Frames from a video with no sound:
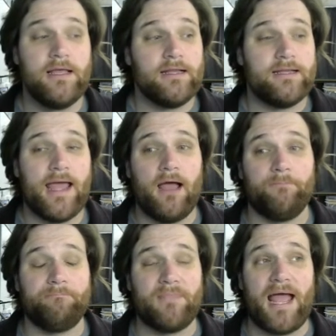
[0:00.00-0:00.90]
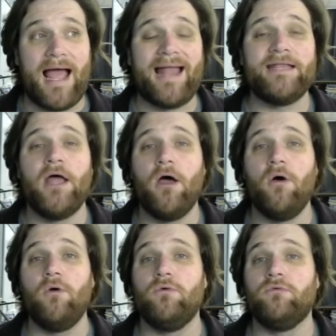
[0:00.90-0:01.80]
Now, I
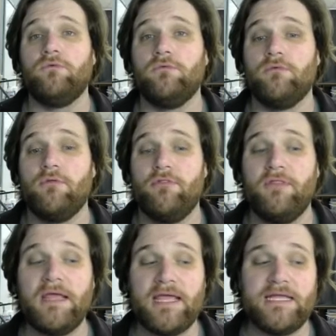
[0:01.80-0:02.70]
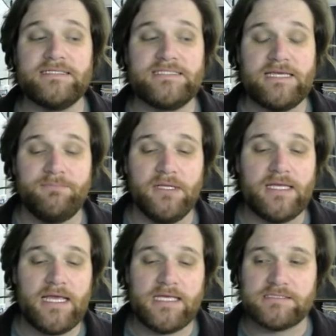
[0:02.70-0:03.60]
know thinking
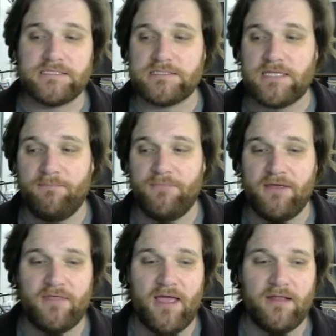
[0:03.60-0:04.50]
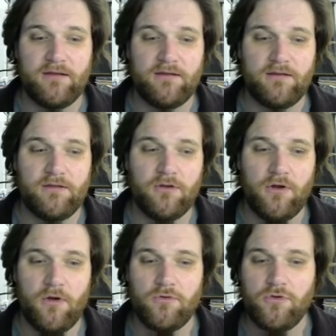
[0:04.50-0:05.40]
deeply isn't something that,
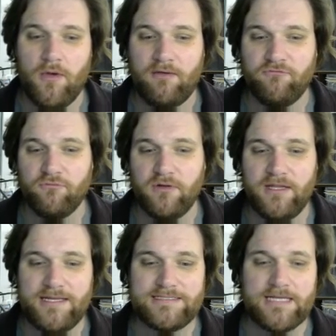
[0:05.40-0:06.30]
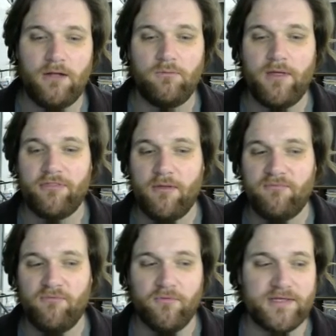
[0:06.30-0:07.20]
you have really dealt with
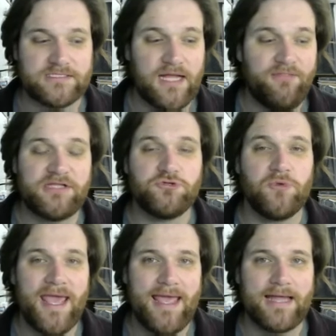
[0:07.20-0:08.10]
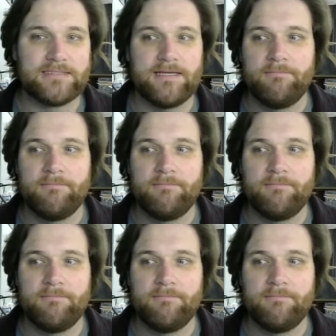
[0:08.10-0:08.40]
before this. Not that you can't.